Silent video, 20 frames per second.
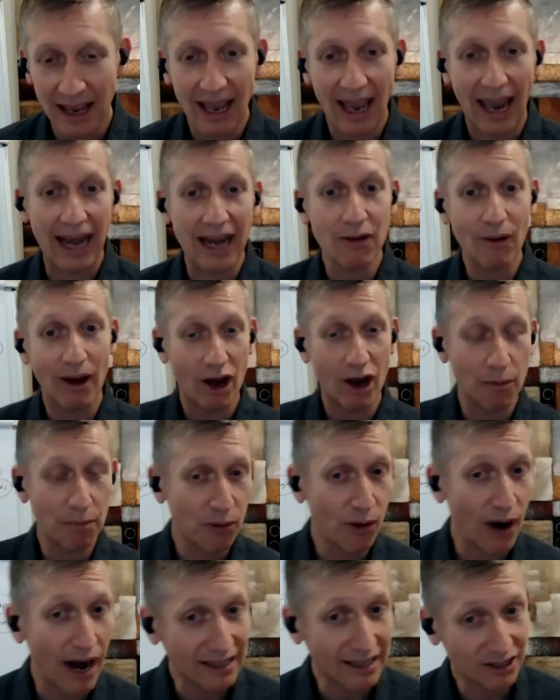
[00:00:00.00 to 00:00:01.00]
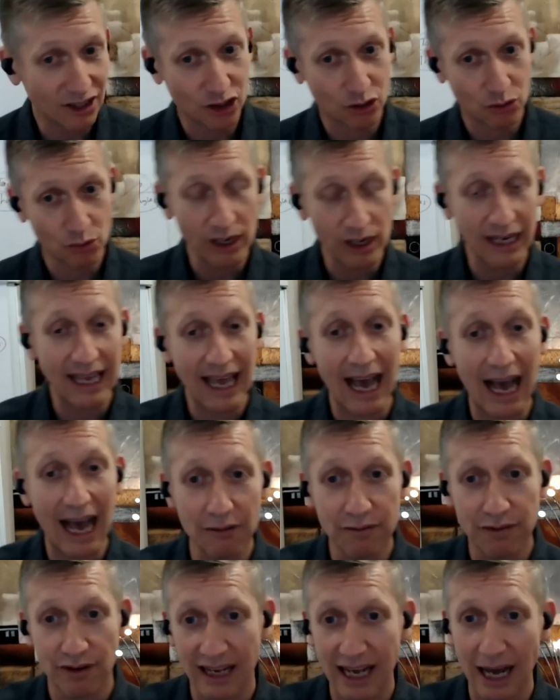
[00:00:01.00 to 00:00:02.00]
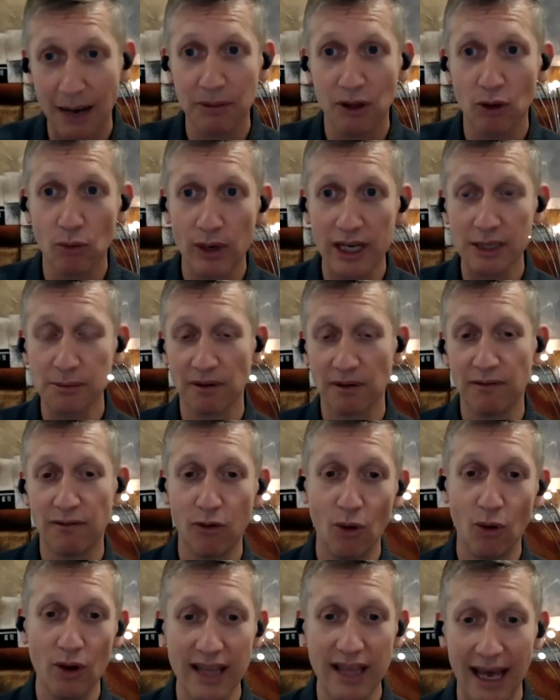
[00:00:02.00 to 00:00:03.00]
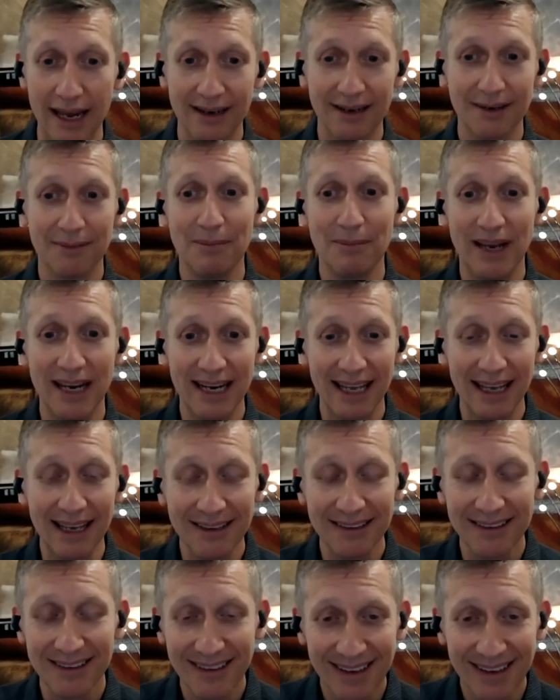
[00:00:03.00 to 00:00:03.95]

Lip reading: Anyway, I practiced really hard for a couple of weeks before that meeting.